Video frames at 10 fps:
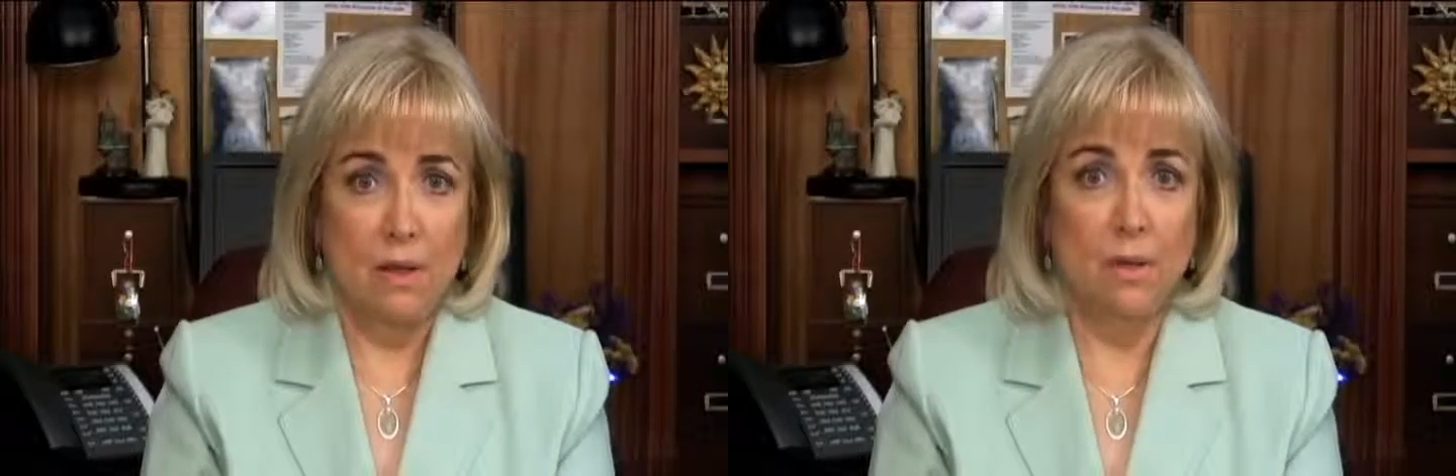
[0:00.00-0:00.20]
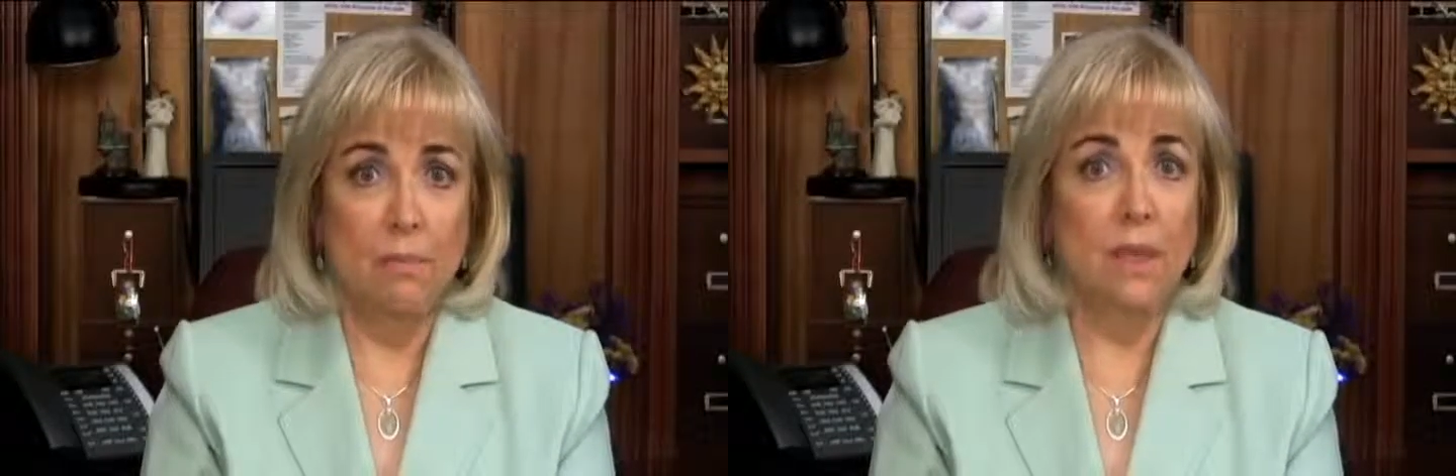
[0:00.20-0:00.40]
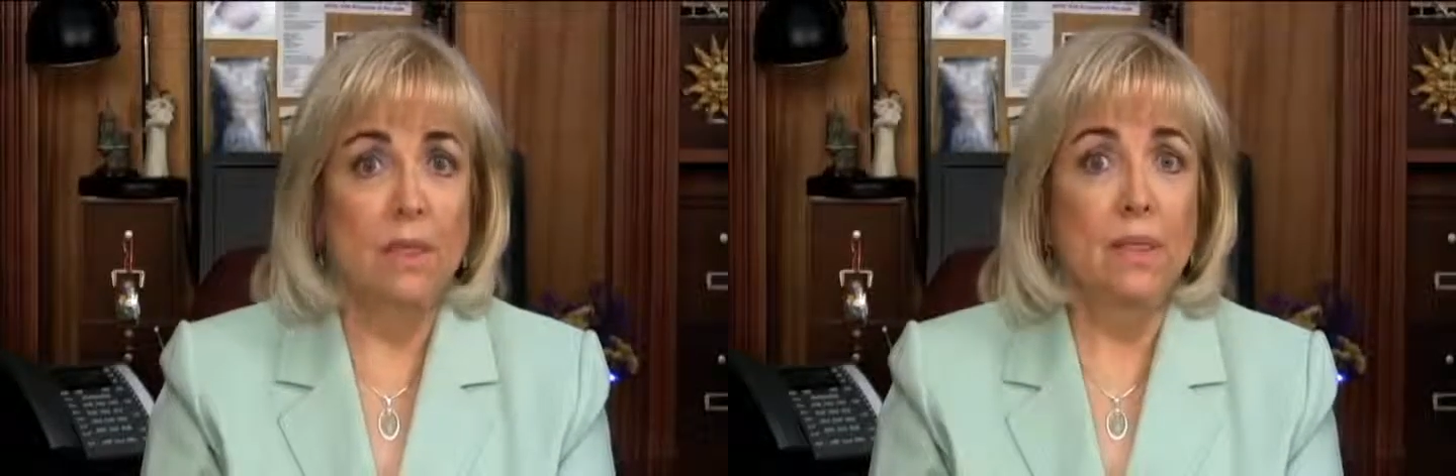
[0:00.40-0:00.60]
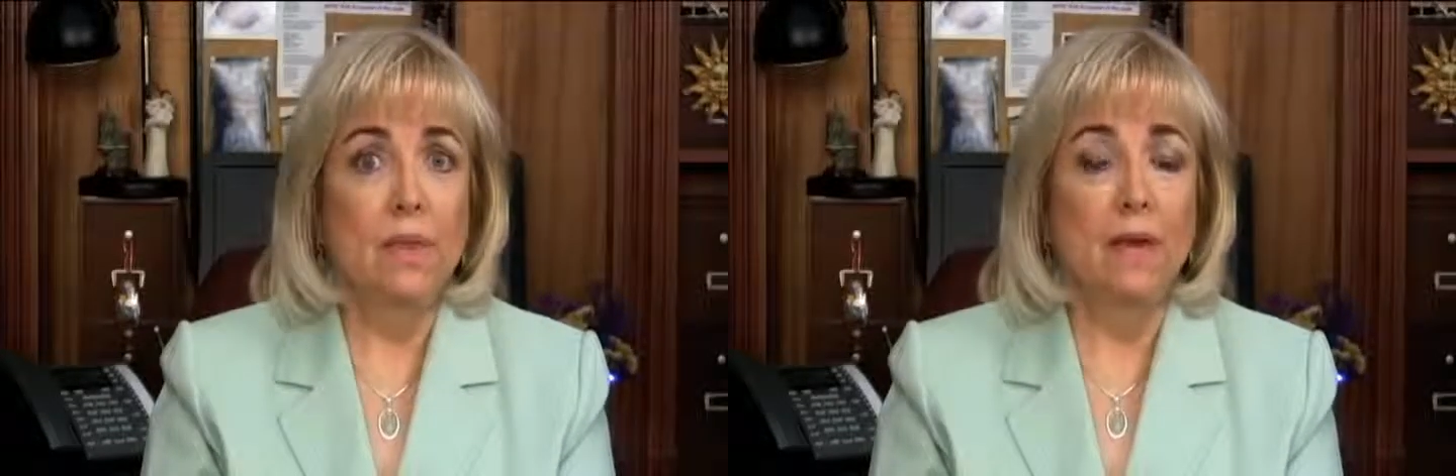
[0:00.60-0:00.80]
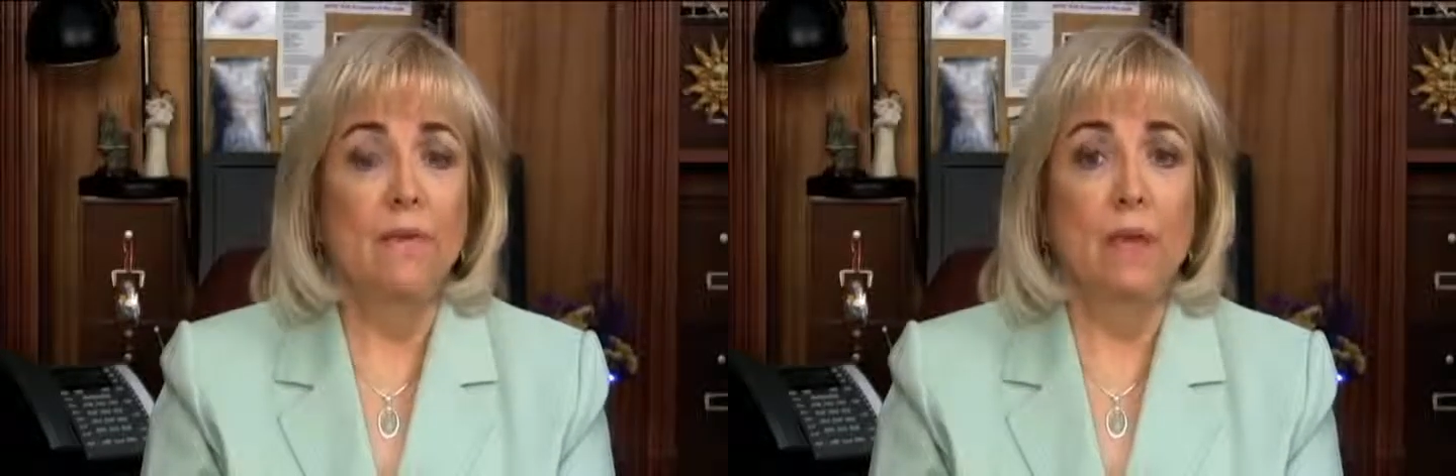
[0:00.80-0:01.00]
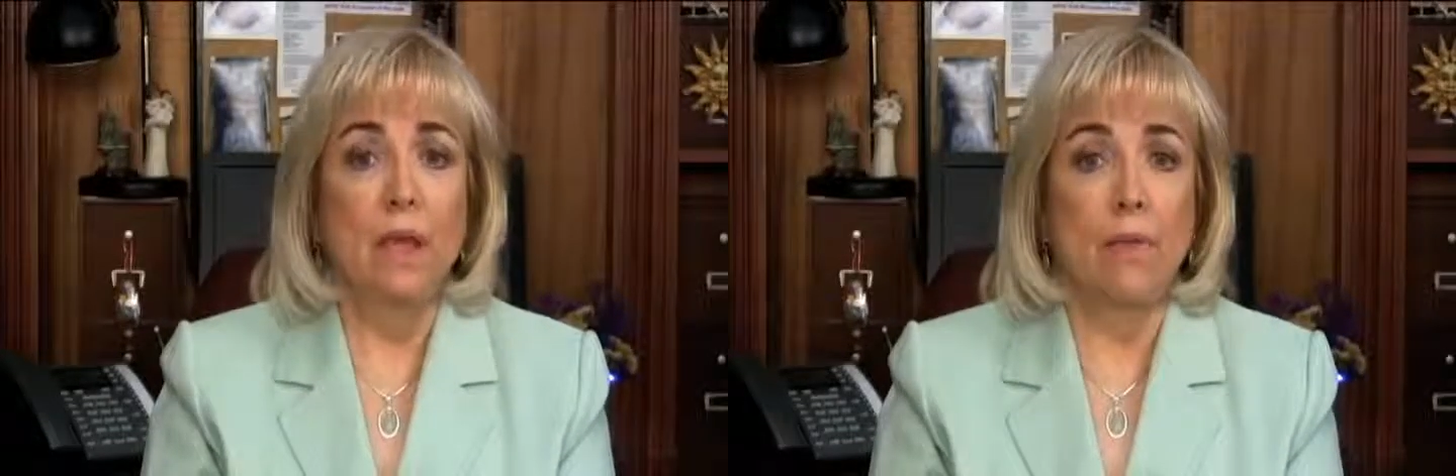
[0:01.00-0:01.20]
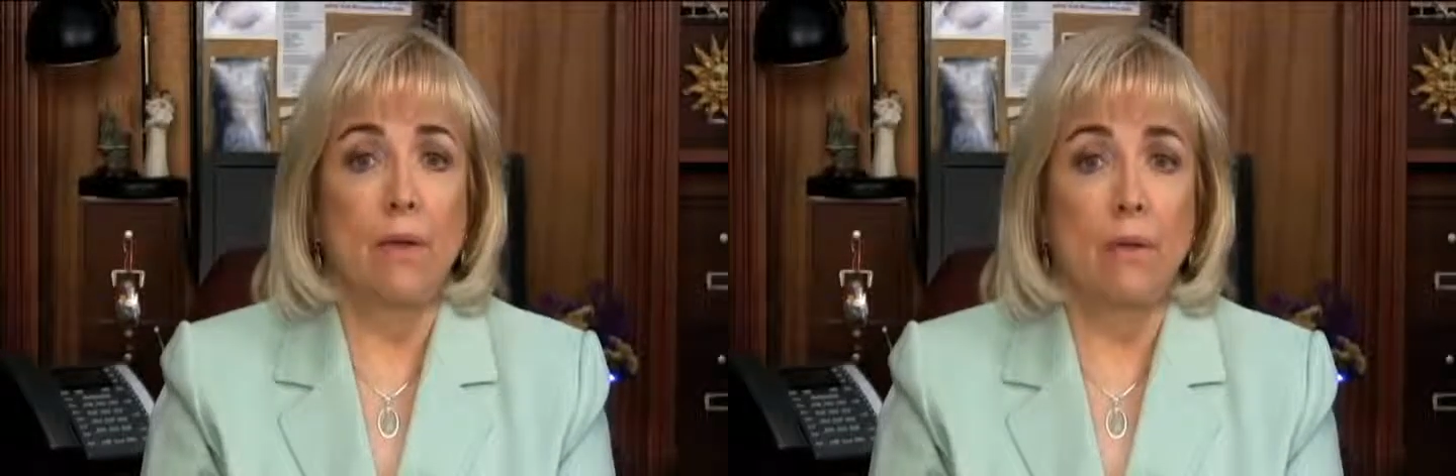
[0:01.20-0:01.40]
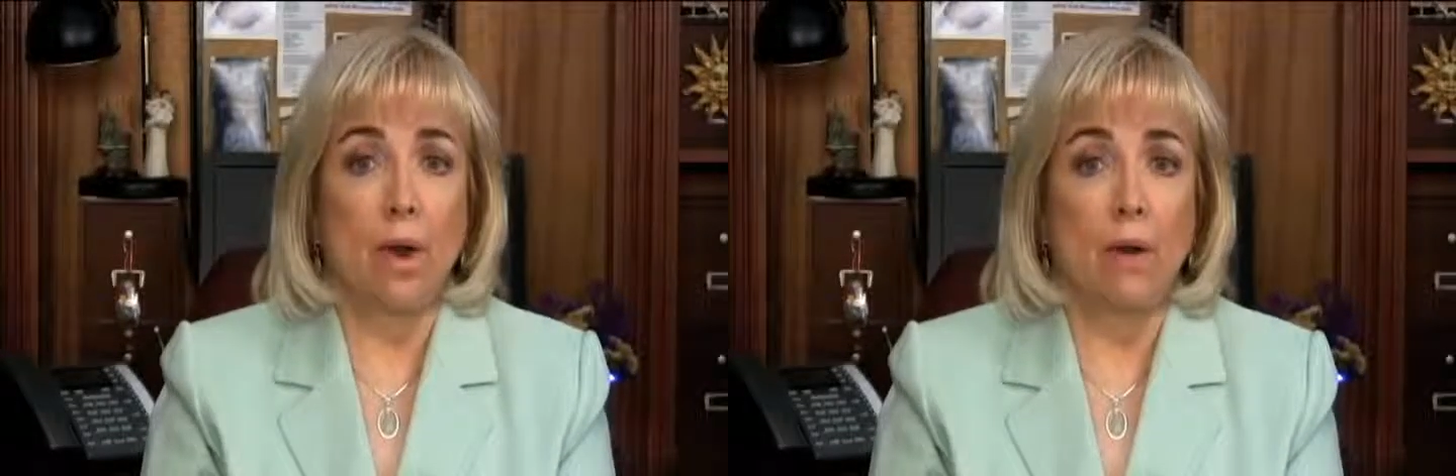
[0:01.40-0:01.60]
to meet the FDA
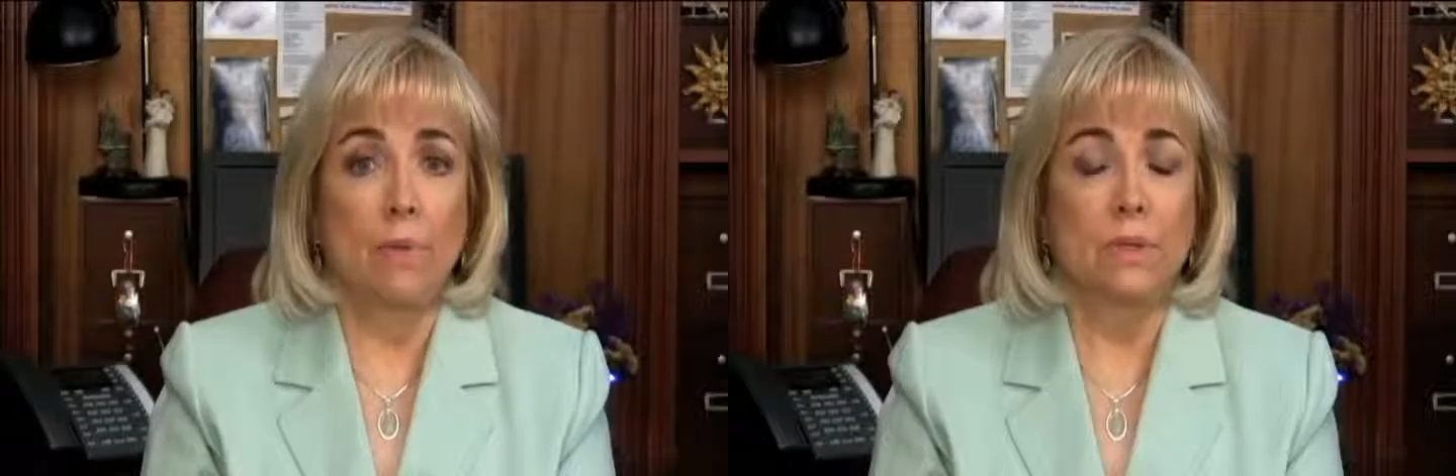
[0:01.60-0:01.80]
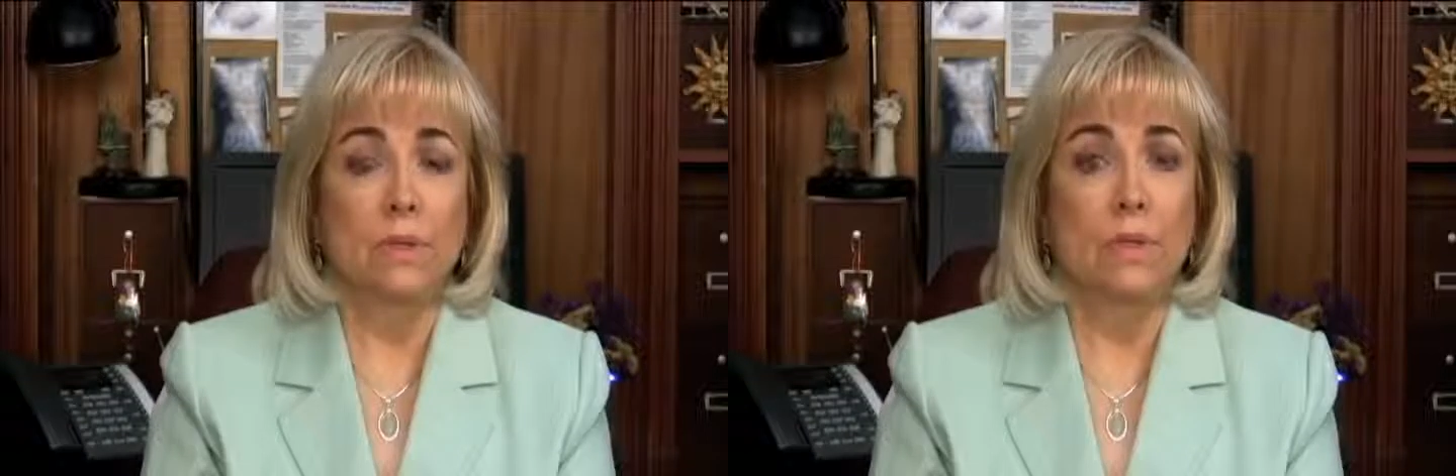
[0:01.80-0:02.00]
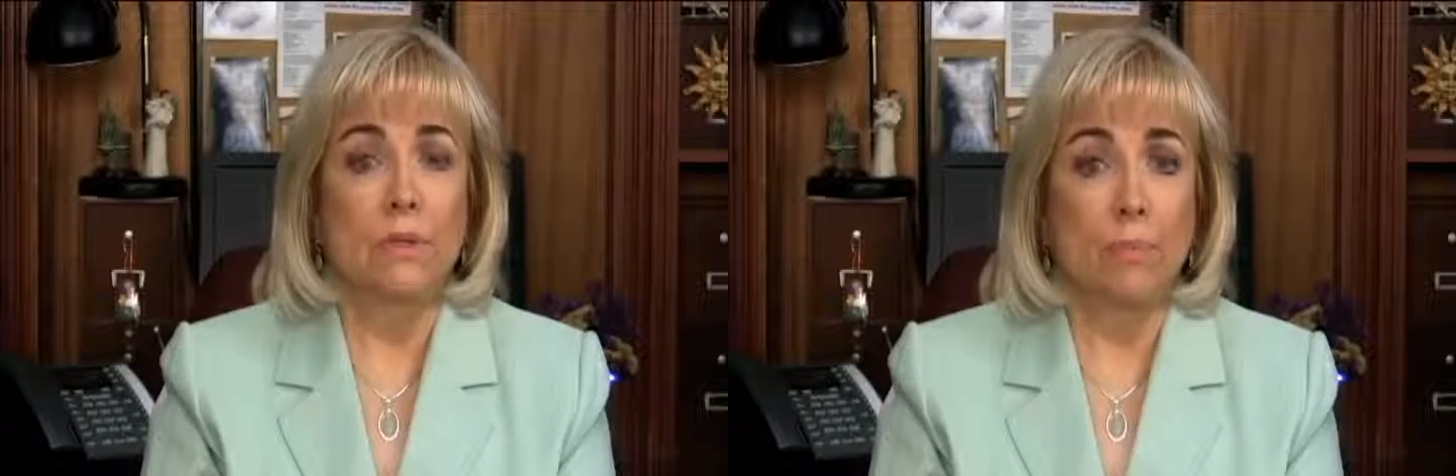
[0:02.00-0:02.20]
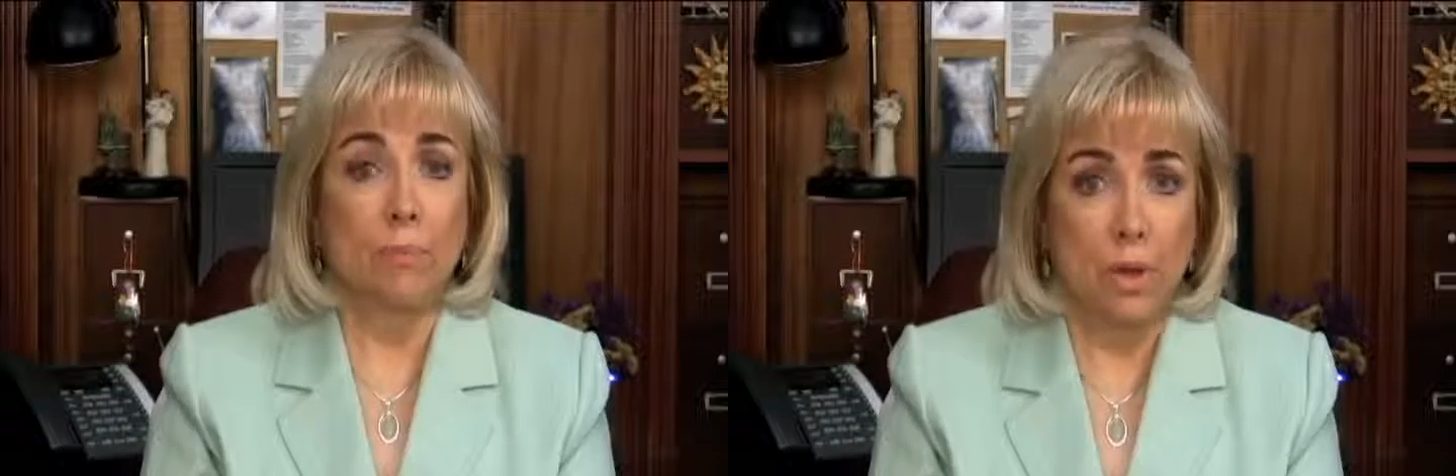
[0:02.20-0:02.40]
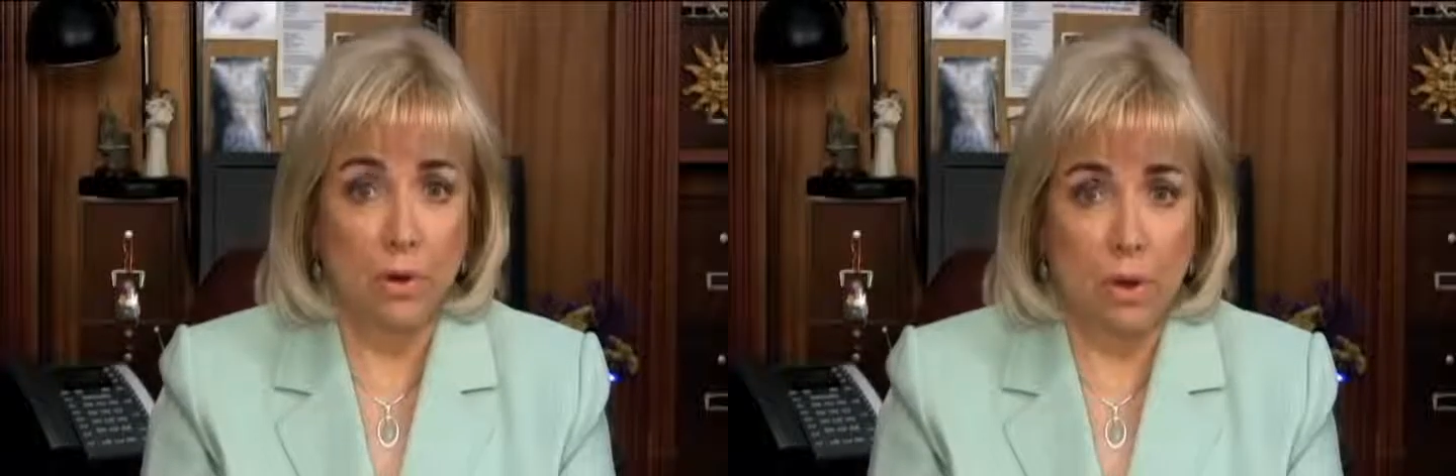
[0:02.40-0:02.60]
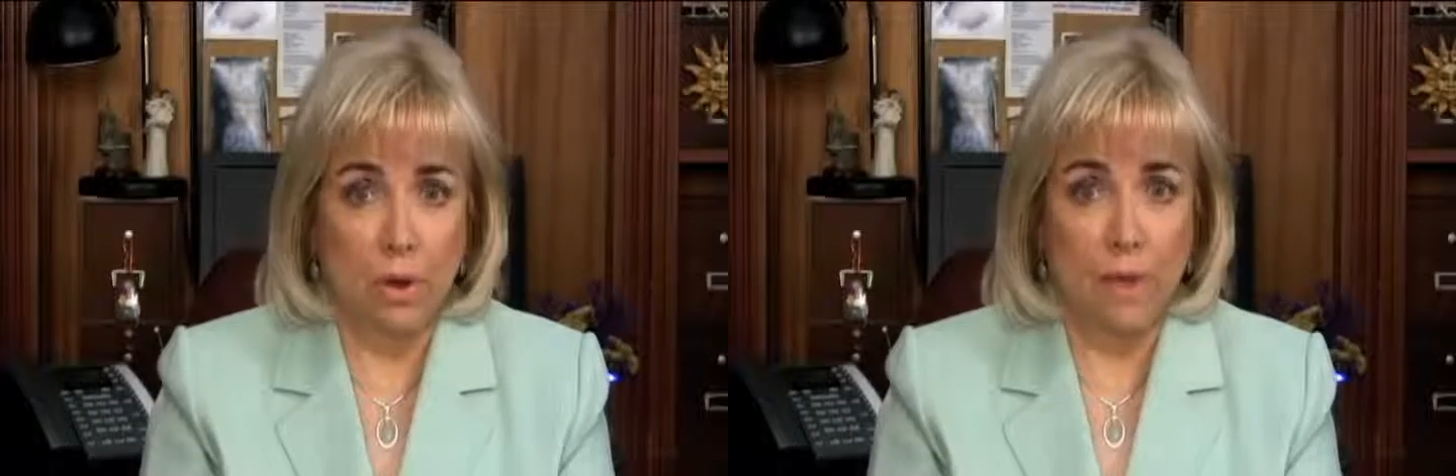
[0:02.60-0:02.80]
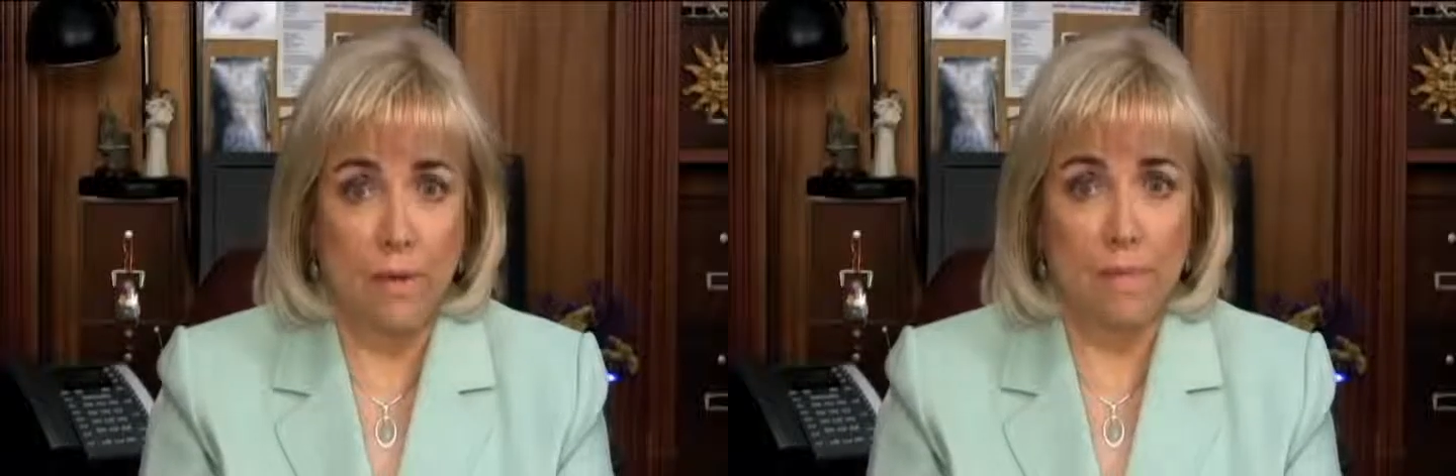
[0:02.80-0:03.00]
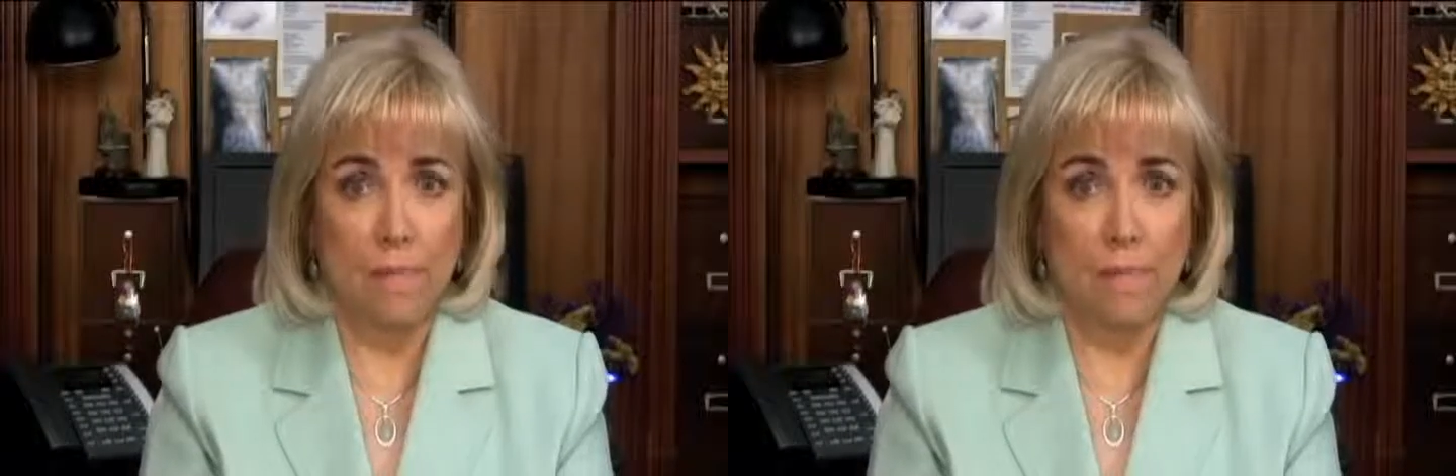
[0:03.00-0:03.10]
requirements for purity,